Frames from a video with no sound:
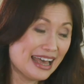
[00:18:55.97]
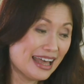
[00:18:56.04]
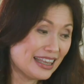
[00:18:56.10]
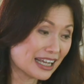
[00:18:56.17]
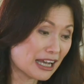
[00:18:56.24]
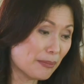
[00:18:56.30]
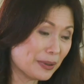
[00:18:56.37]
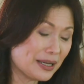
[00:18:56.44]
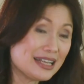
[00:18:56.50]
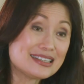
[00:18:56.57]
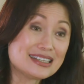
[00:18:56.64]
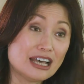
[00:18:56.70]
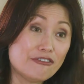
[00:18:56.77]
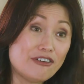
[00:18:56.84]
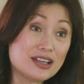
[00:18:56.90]
The company
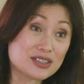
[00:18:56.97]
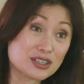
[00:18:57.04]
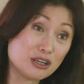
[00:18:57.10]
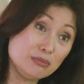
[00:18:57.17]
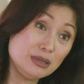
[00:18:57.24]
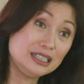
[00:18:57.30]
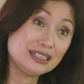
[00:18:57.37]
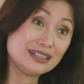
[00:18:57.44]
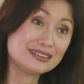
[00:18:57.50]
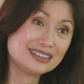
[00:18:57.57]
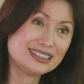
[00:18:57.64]
itself has committed